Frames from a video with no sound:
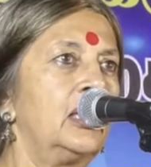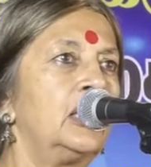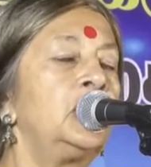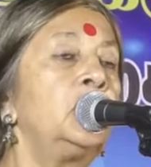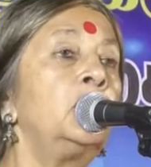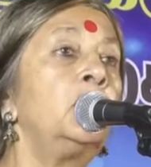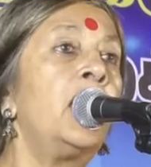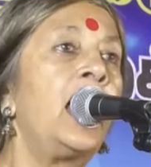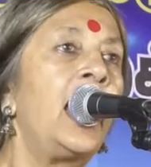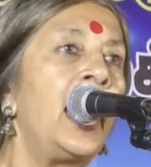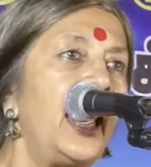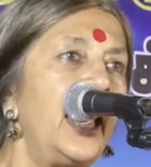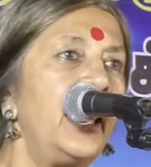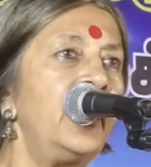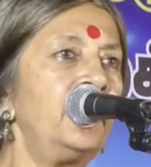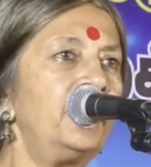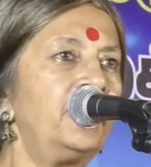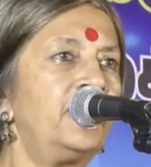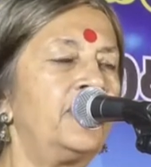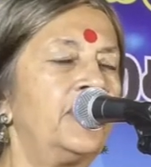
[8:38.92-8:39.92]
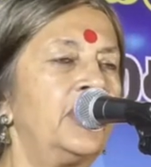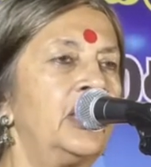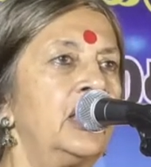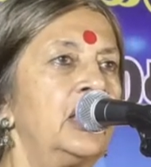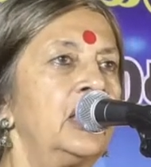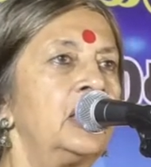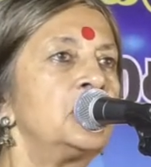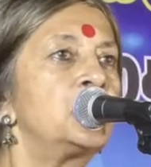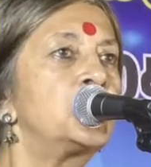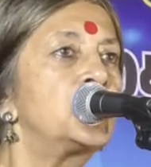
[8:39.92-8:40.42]
you
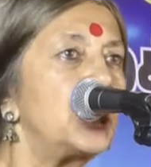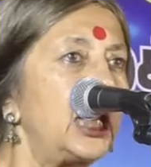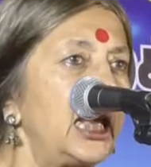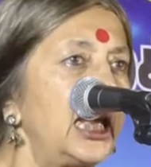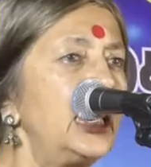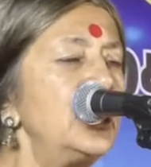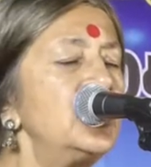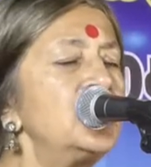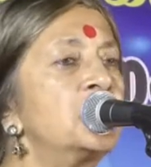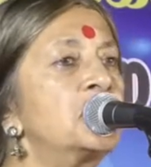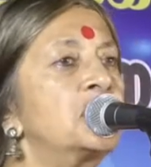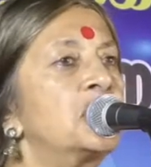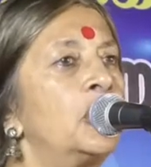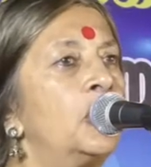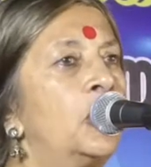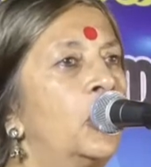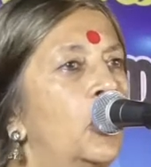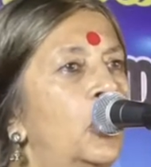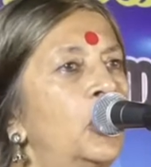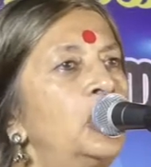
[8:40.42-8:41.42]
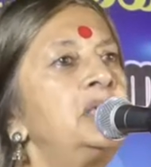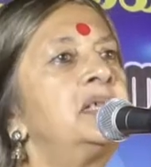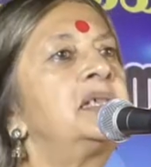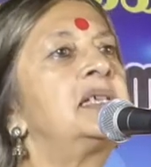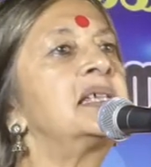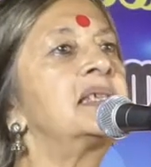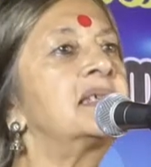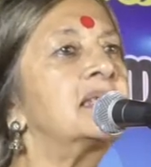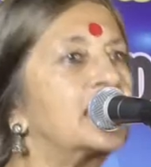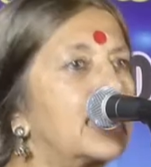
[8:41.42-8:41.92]
have changed the whole
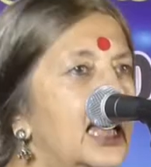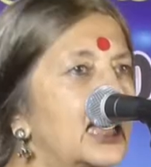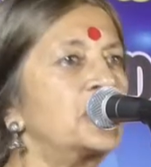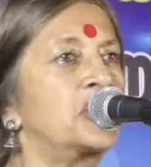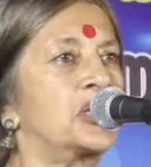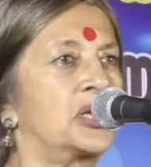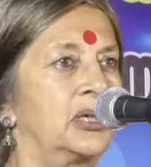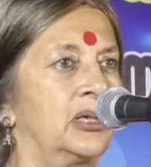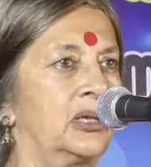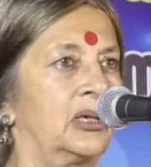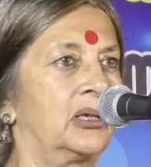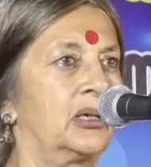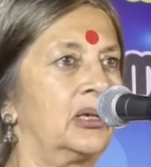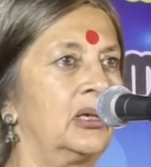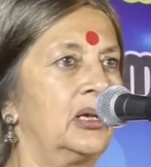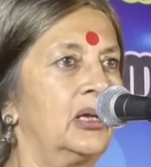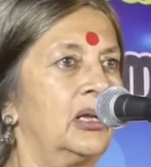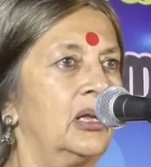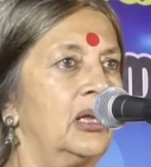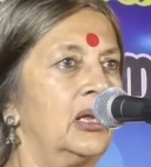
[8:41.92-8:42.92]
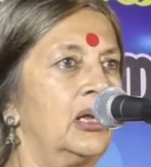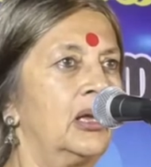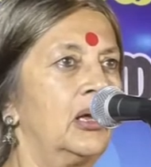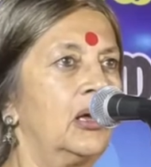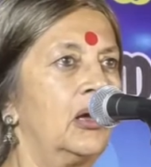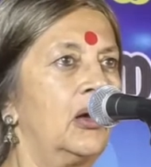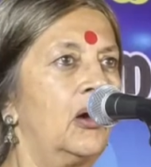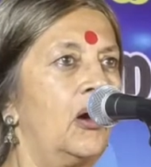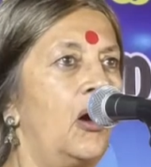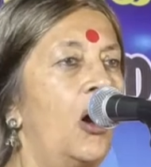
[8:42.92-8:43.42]
discussion
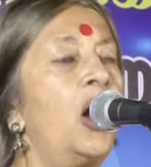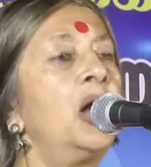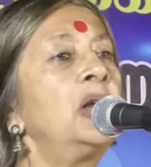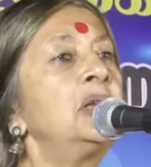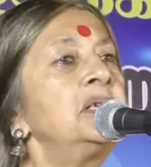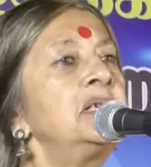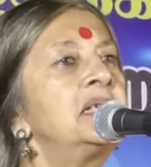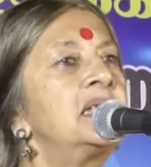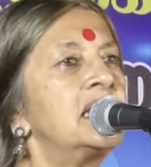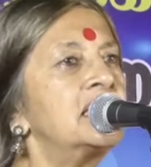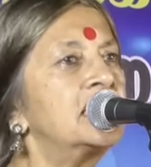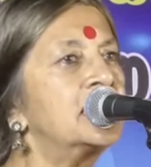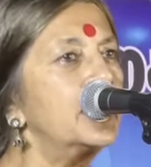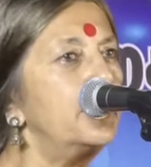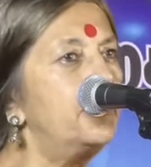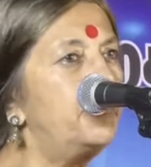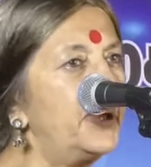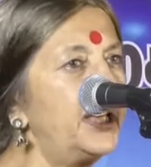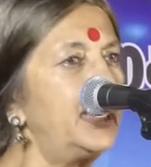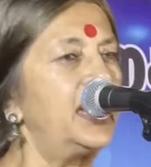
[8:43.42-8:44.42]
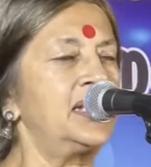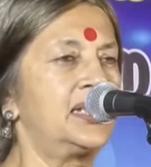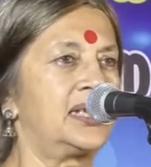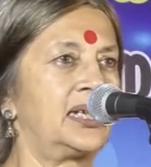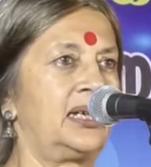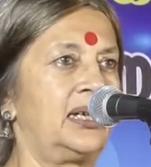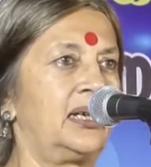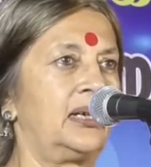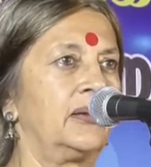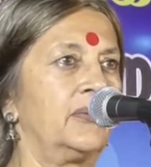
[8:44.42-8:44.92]
on
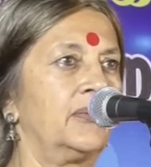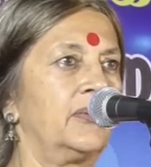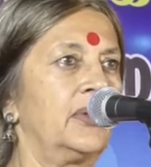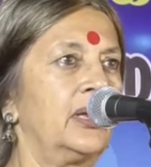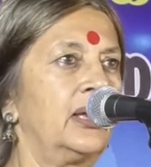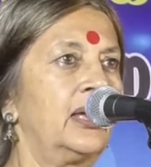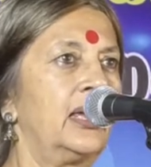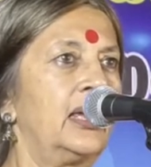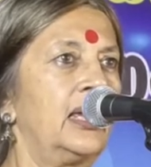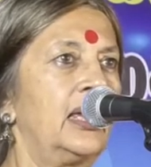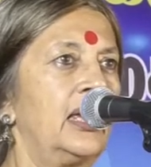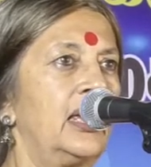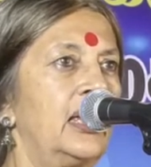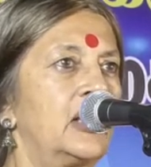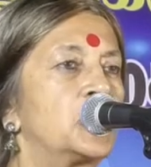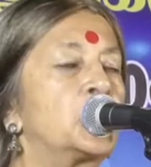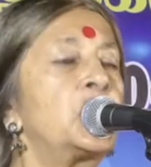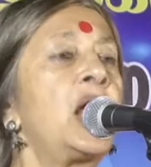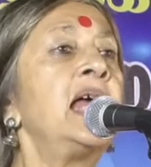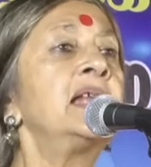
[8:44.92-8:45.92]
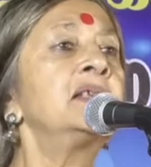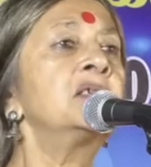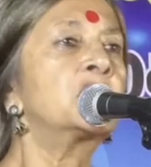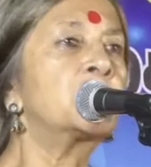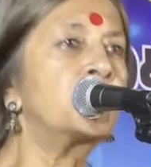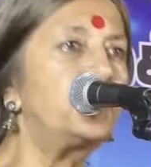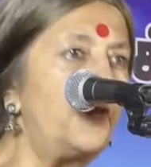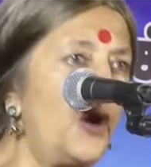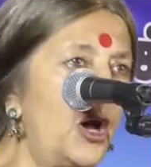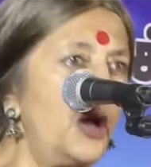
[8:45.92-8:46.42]
disability,
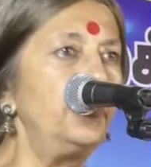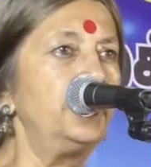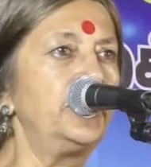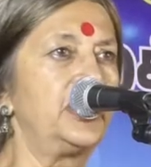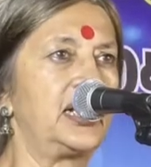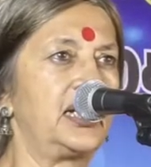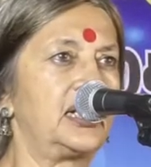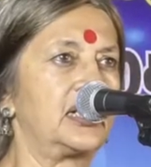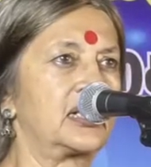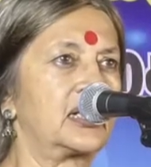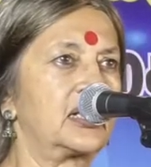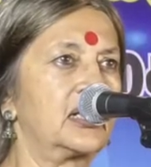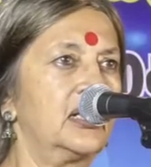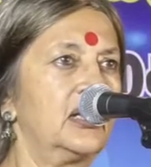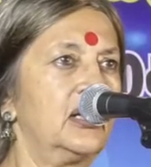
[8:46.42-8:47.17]
transformed it